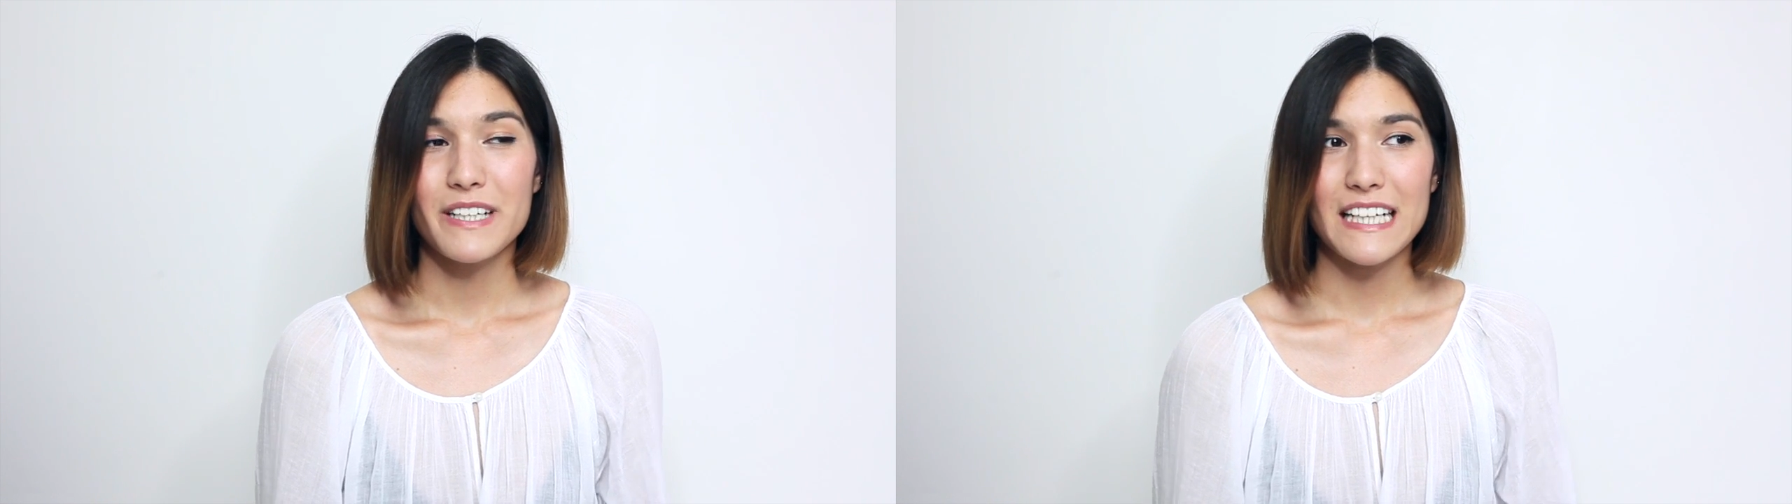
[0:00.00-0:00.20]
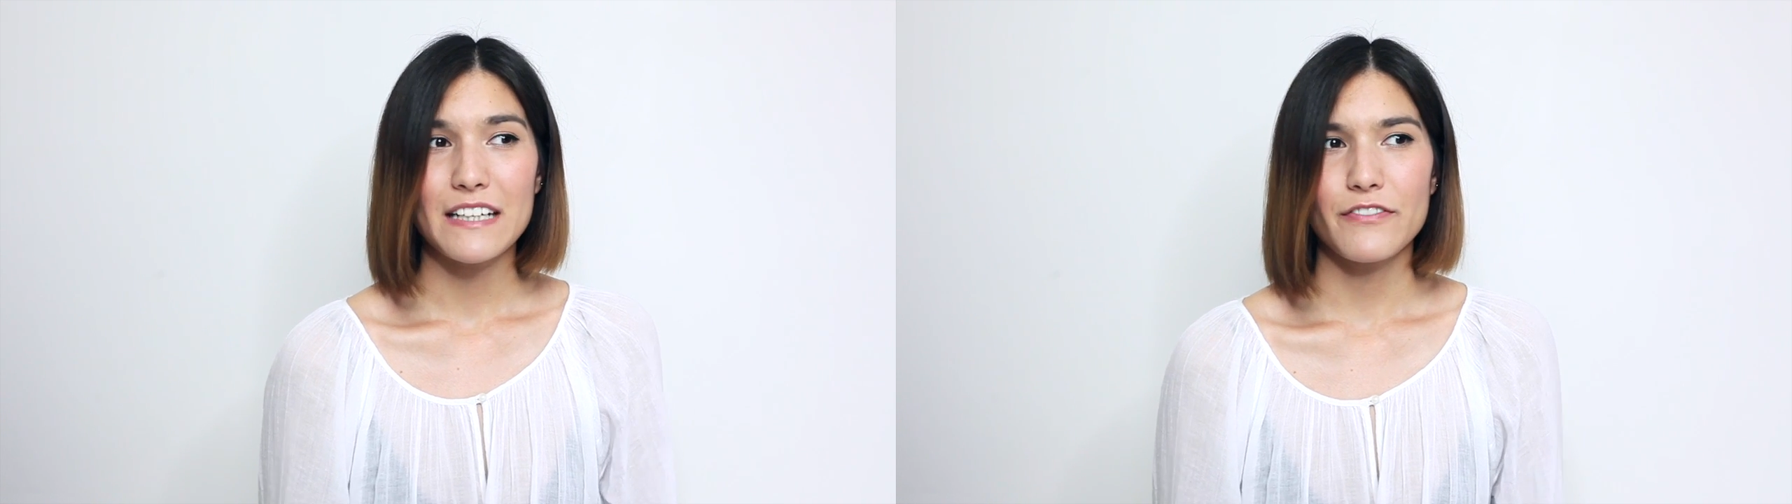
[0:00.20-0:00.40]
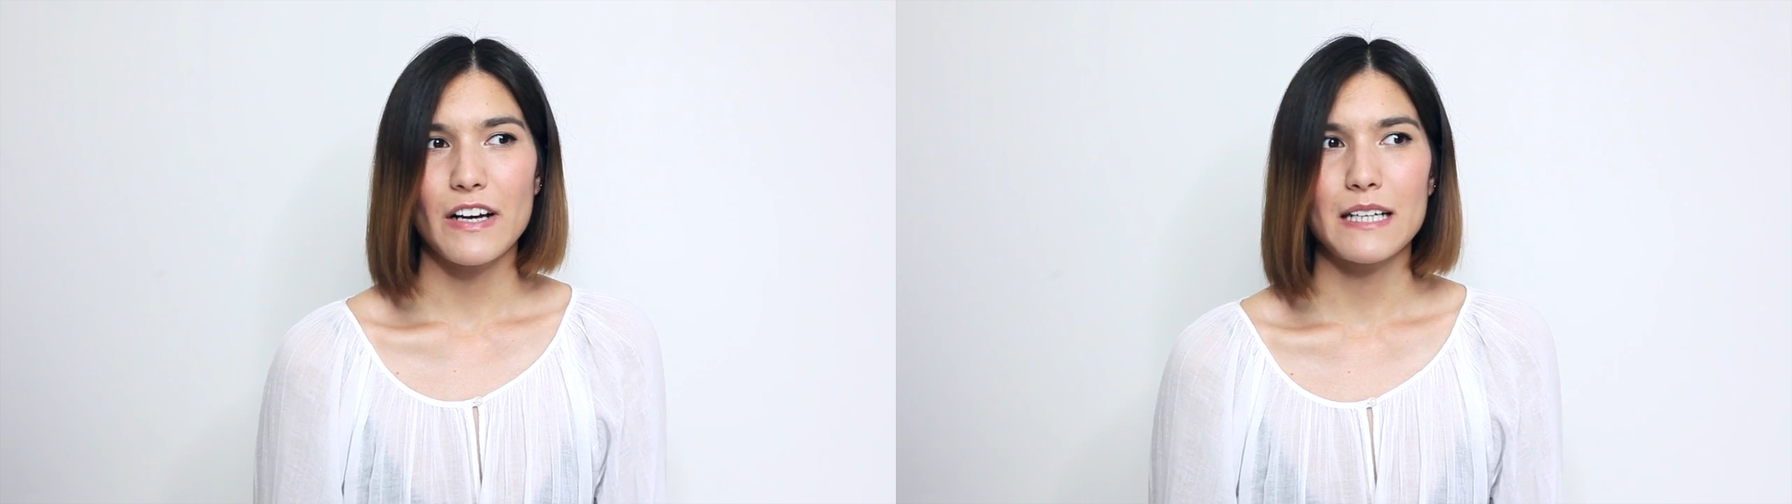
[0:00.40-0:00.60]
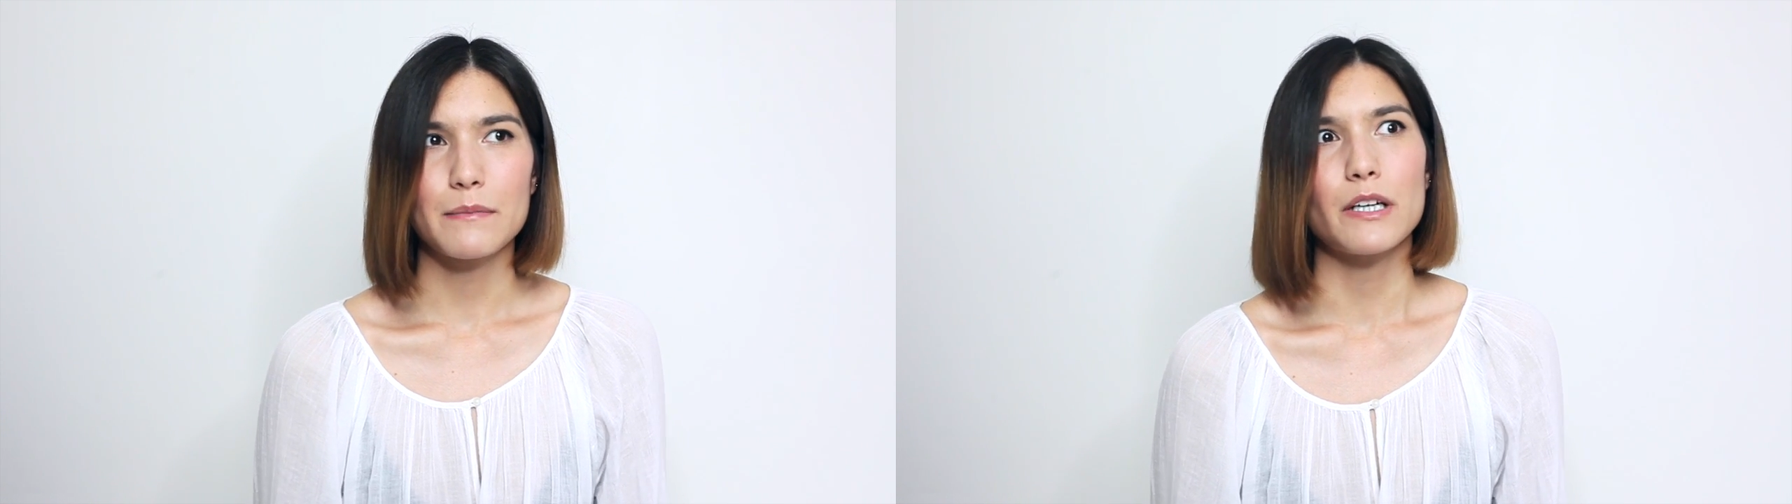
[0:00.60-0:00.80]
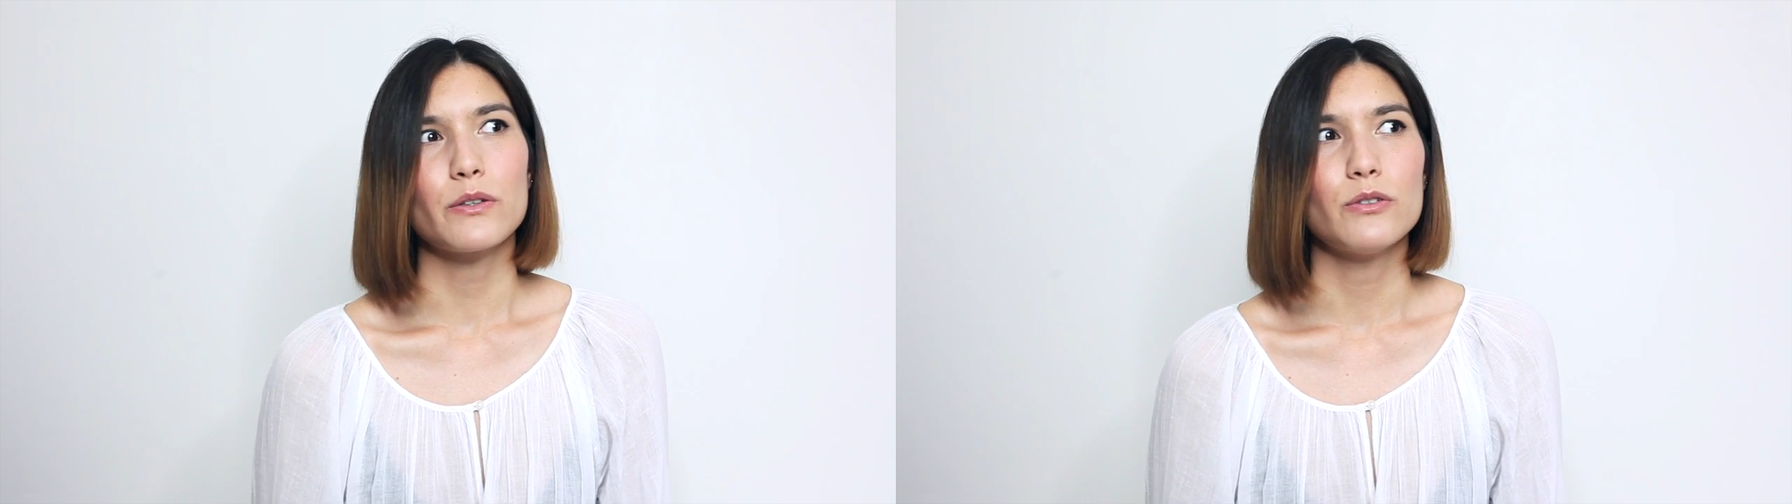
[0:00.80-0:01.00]
nearly failing
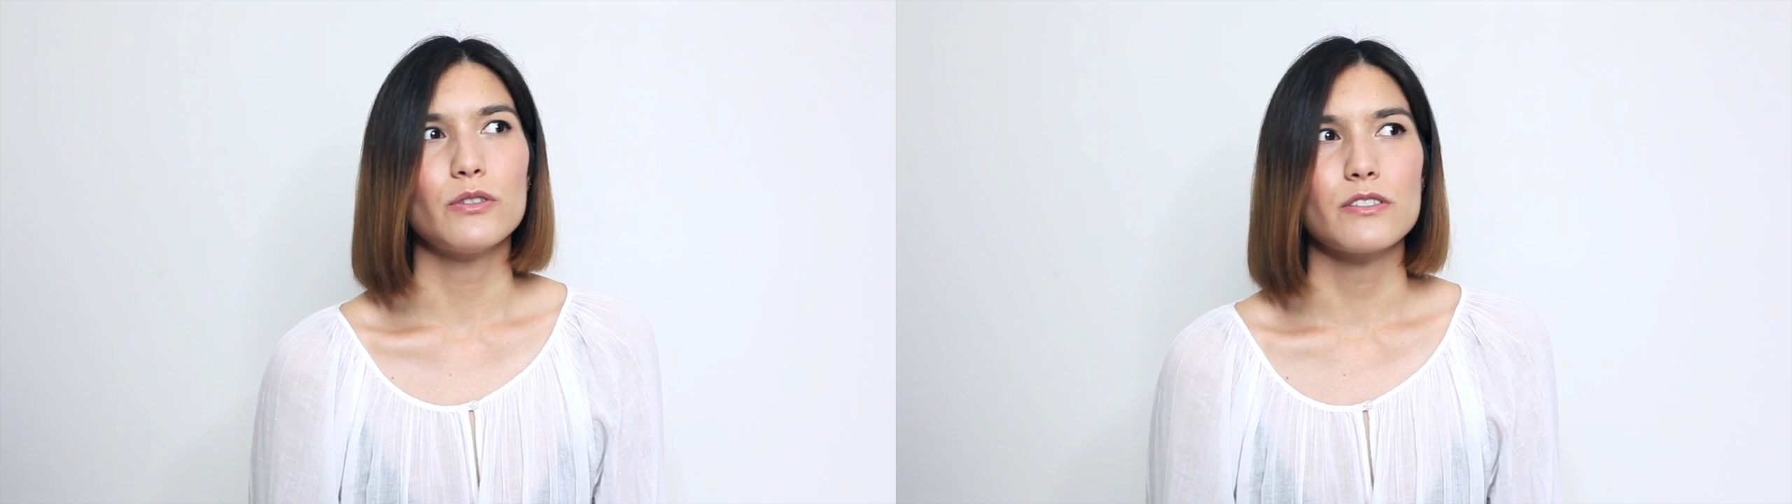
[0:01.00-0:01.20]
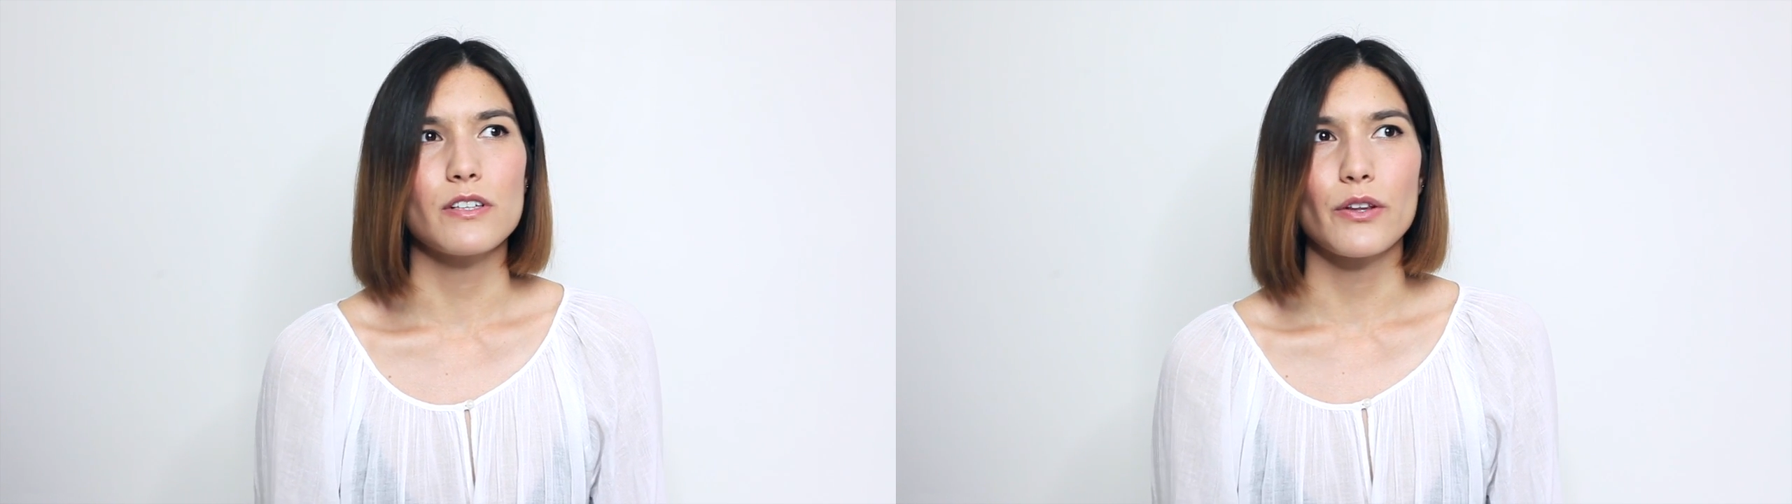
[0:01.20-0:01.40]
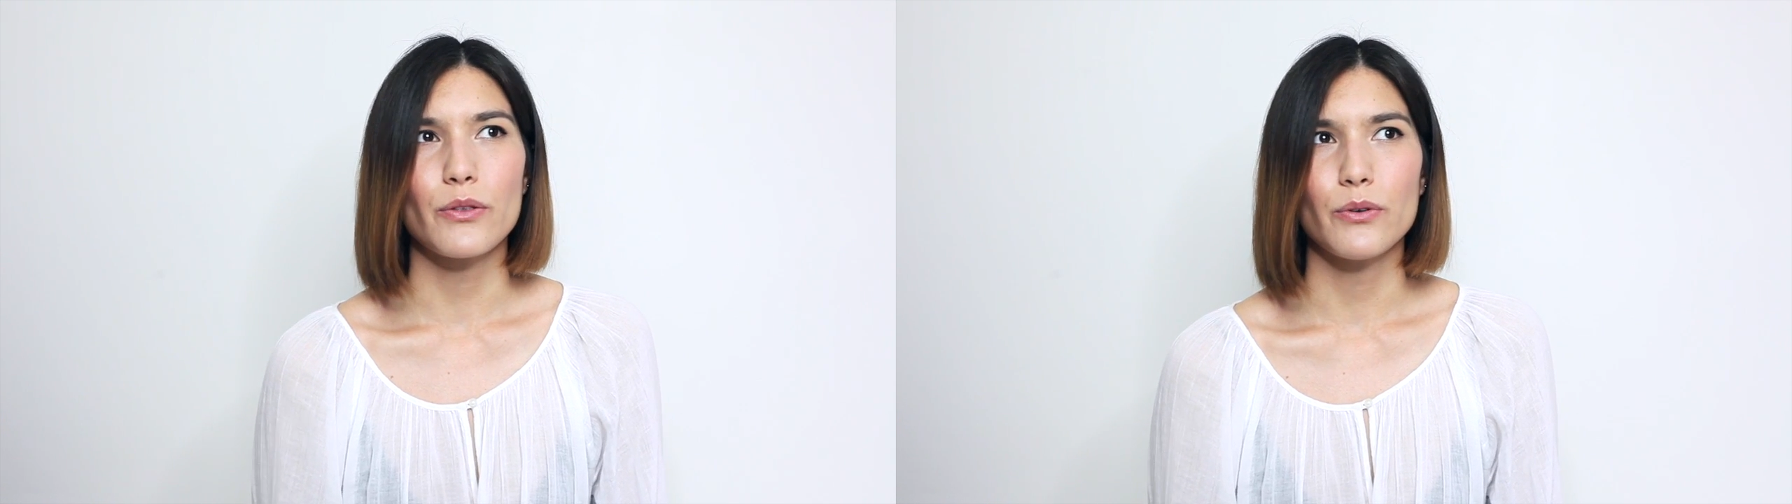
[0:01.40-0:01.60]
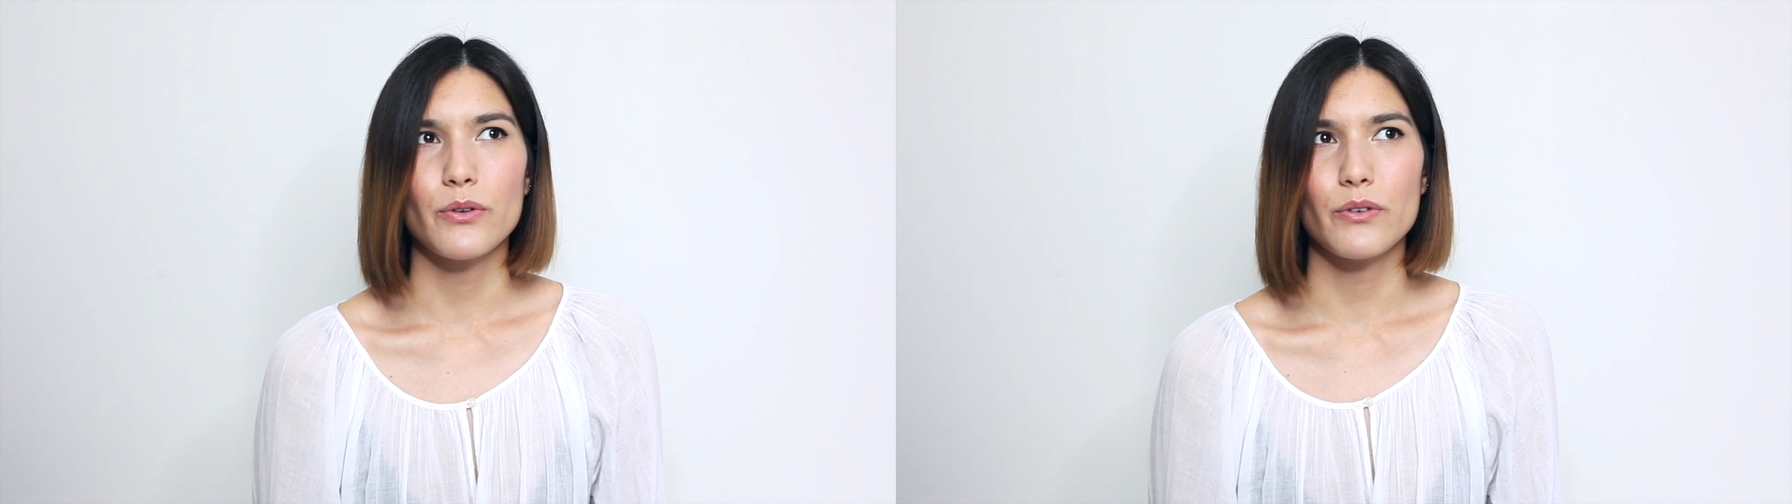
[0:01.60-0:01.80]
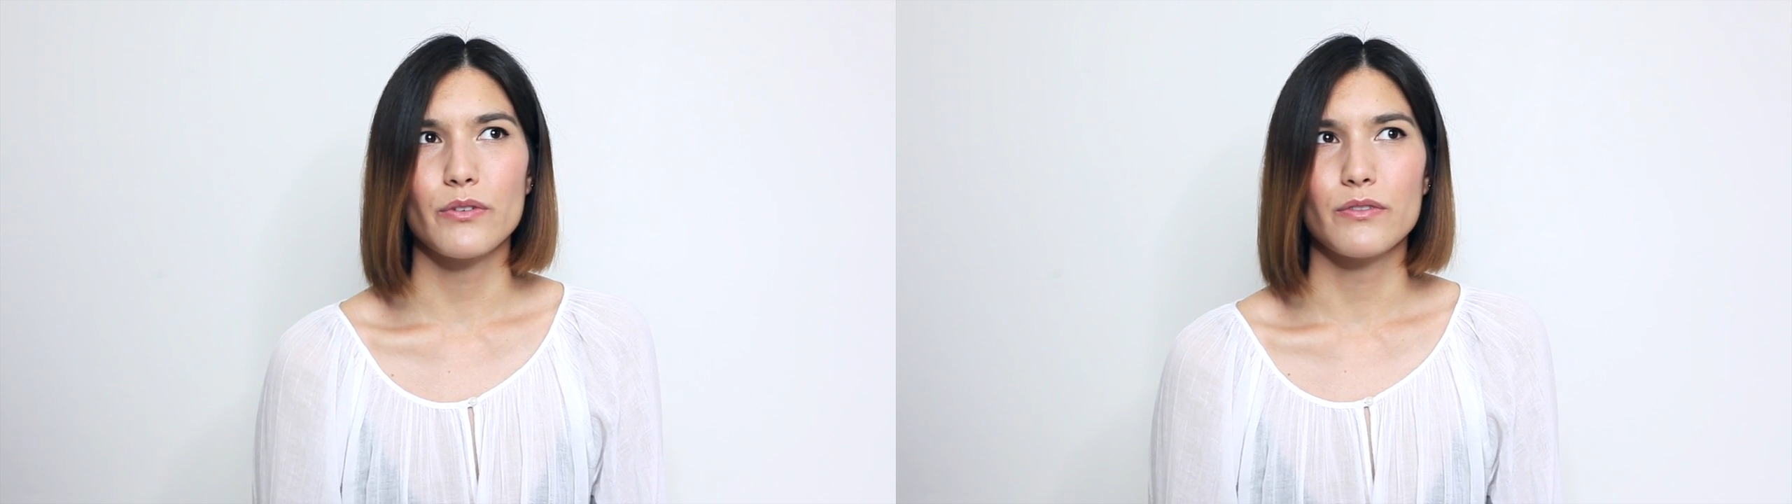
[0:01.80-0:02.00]
my course, I
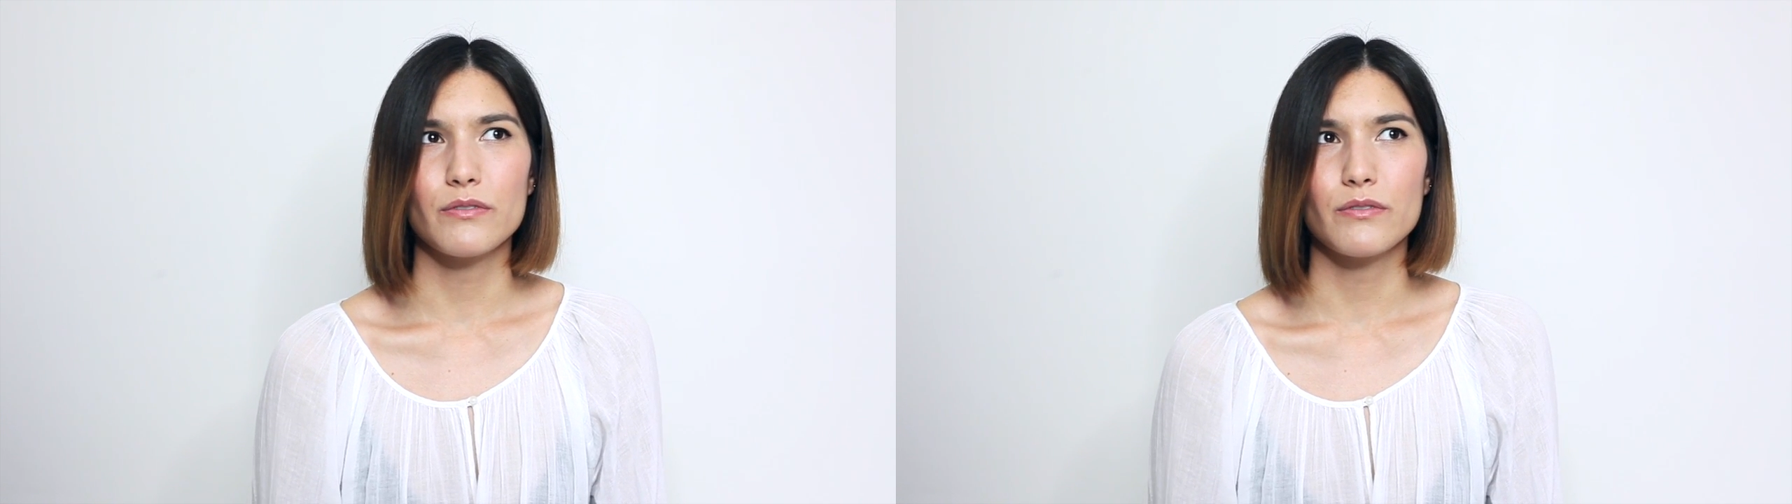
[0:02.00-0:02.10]
thought,